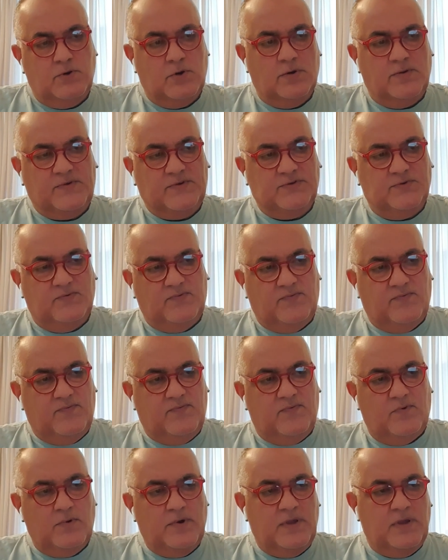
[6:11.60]
birth to
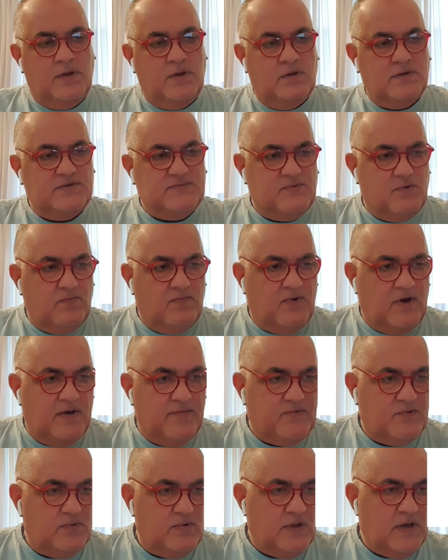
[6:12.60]
4 years, from
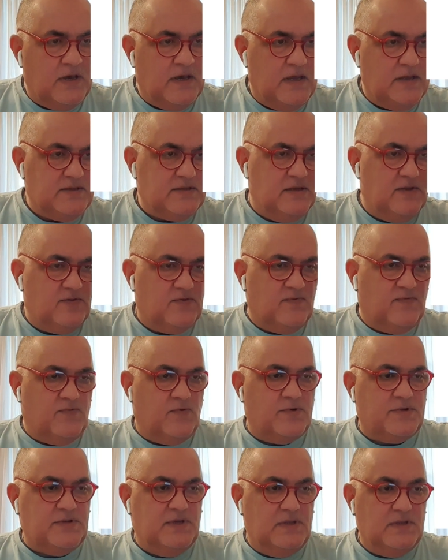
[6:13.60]
5 to 9, 10 to
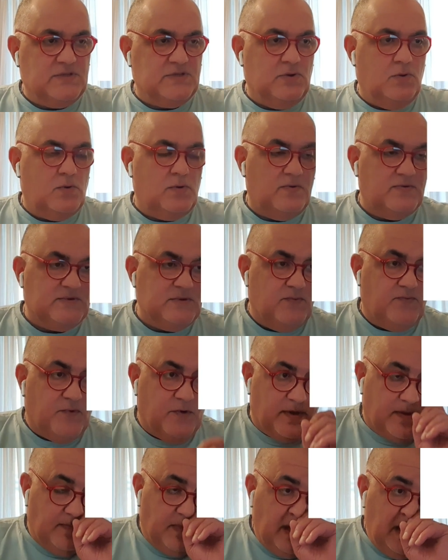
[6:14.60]
14, and so on and so
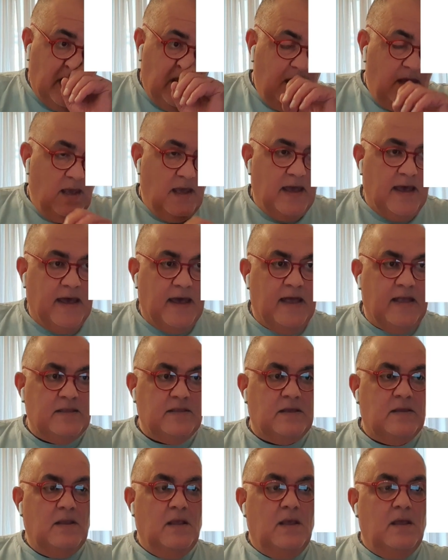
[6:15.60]
forth.
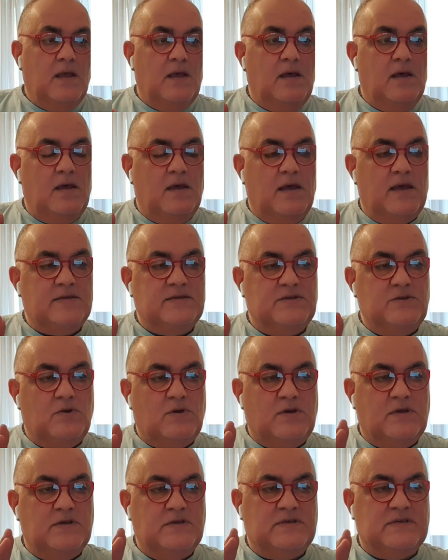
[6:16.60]
And as
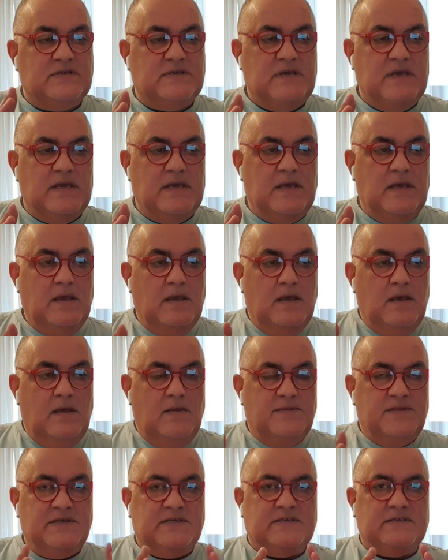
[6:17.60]
you can see,
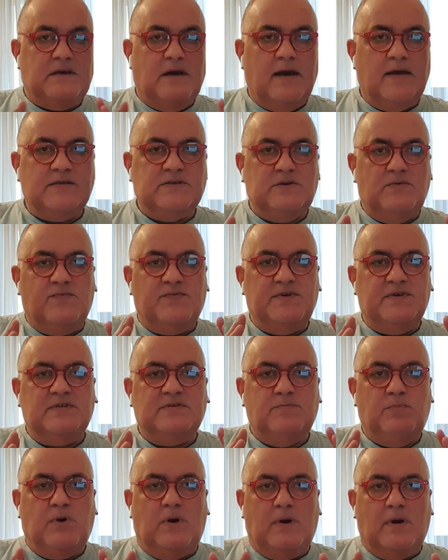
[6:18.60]
the size of
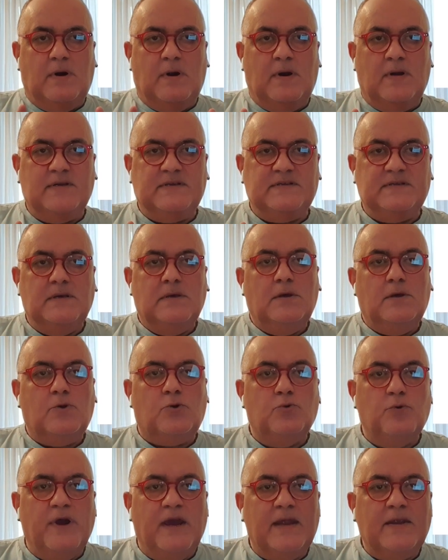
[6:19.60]
these bars
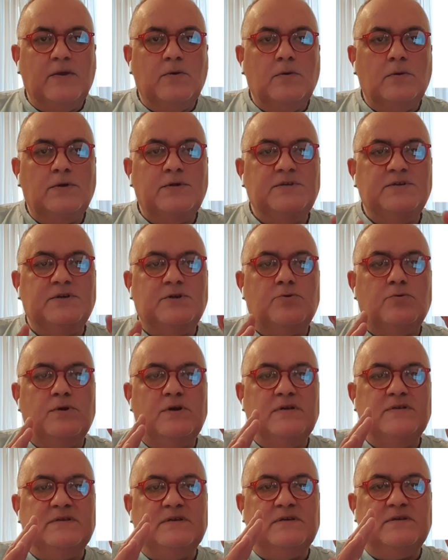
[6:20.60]
gradually
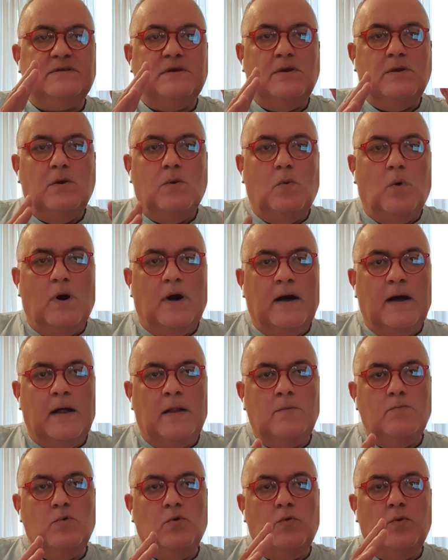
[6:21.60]
decreases
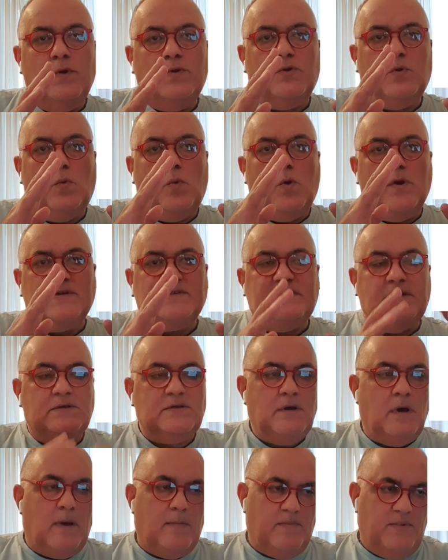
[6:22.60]
while moving towards the
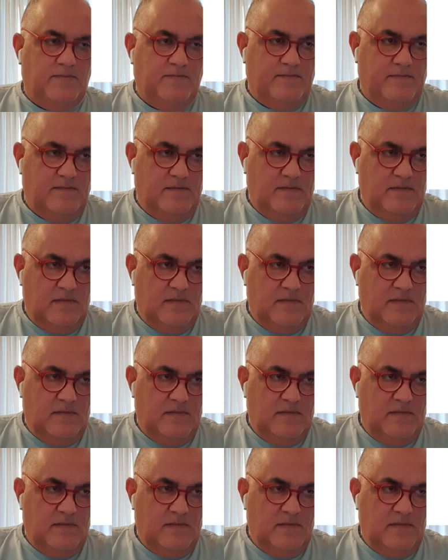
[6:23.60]
top.